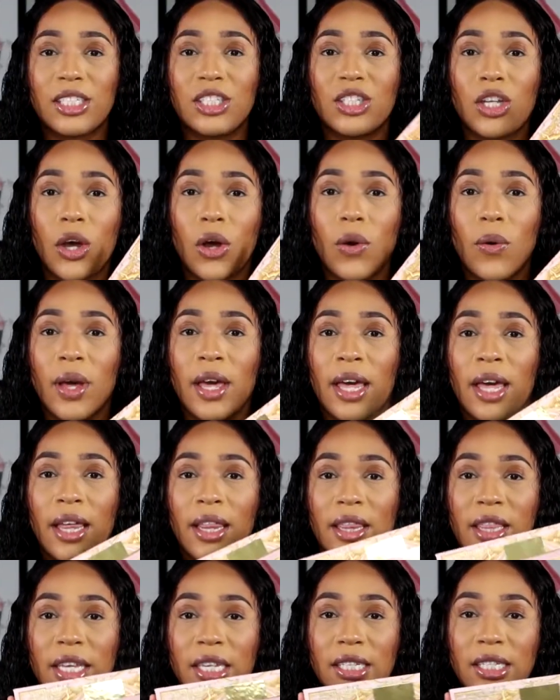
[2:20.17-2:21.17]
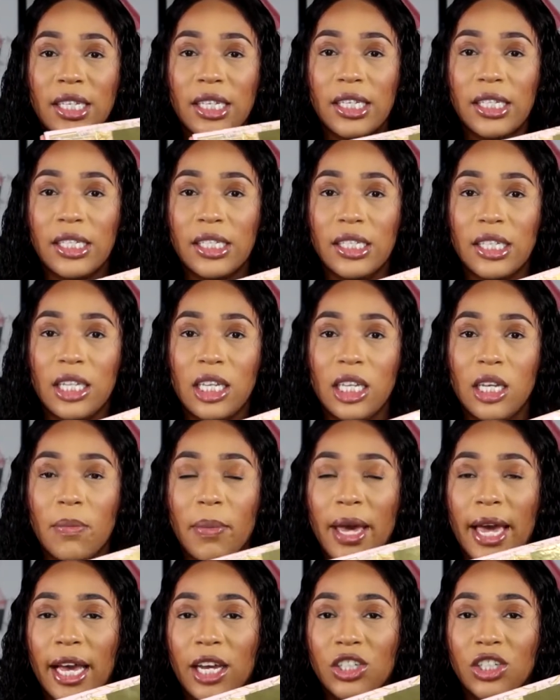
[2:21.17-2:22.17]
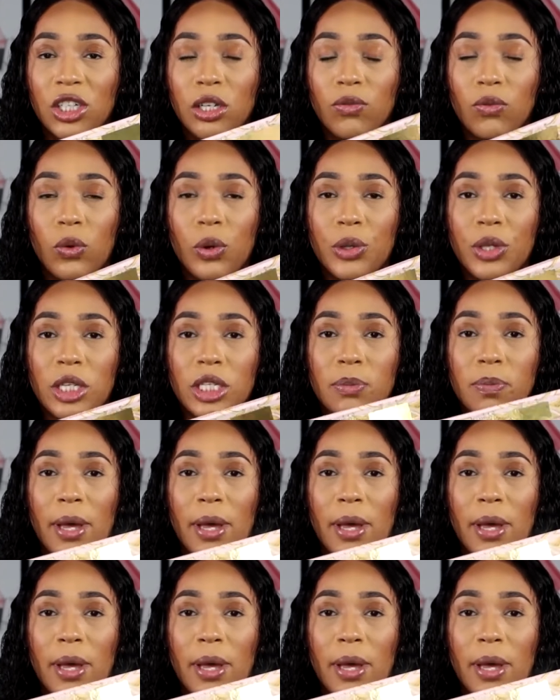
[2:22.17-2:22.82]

so this is the packaging for this